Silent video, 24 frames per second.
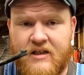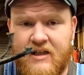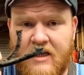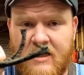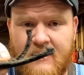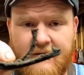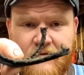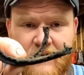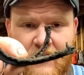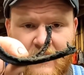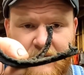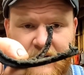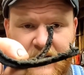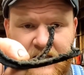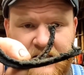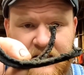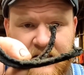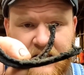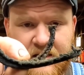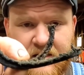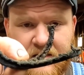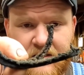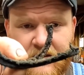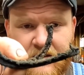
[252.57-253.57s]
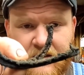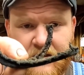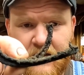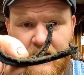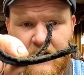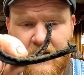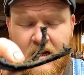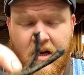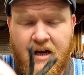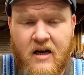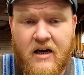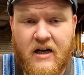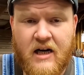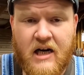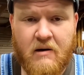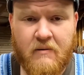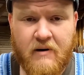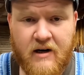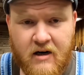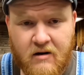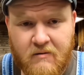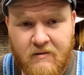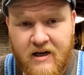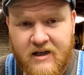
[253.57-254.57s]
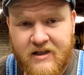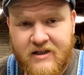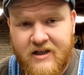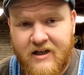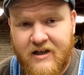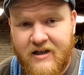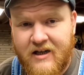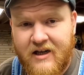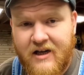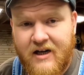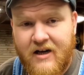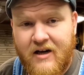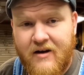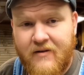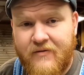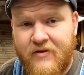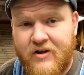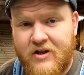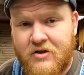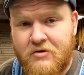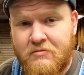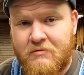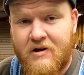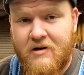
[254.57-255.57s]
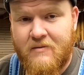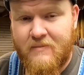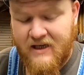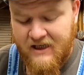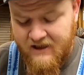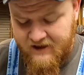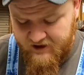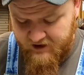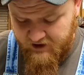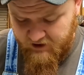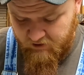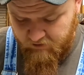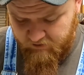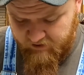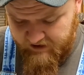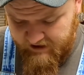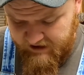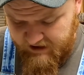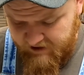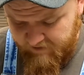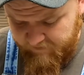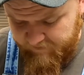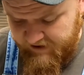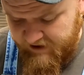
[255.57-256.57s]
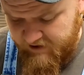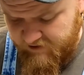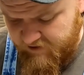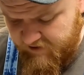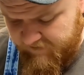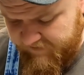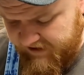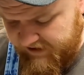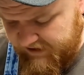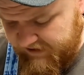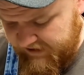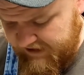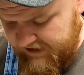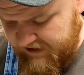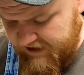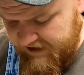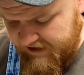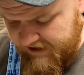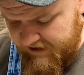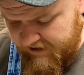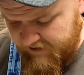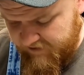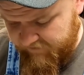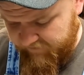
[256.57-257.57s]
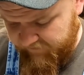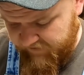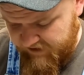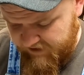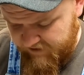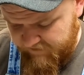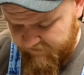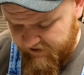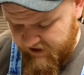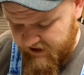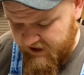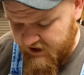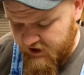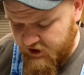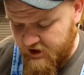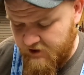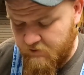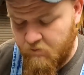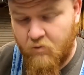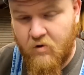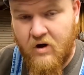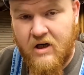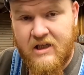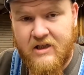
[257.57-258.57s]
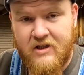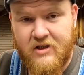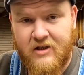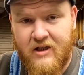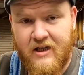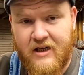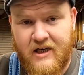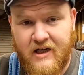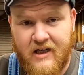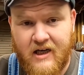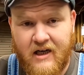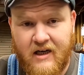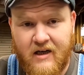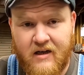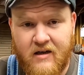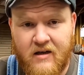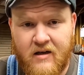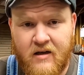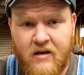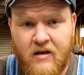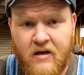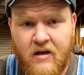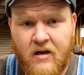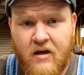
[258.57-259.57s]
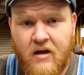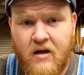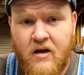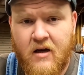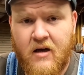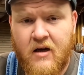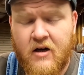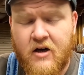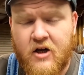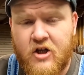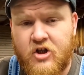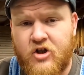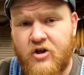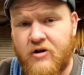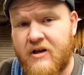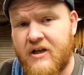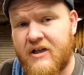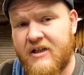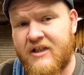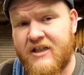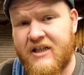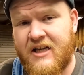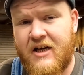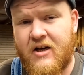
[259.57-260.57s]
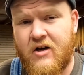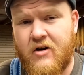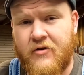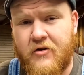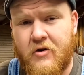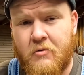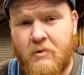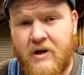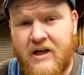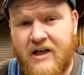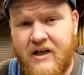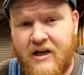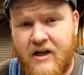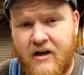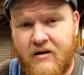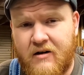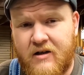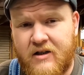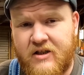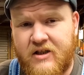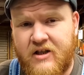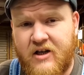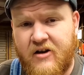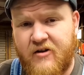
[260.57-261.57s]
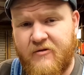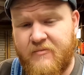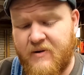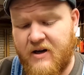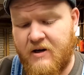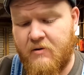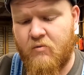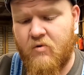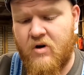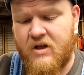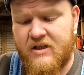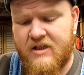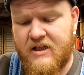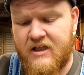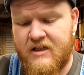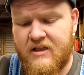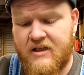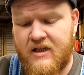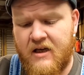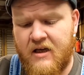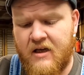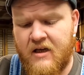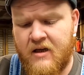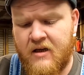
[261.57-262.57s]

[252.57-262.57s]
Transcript: left of it. Now, interestingly enough, this rear main seal didn't appear to be leaking very much. It was leaking because you could see it on the ring gear and stuff, but it wasn't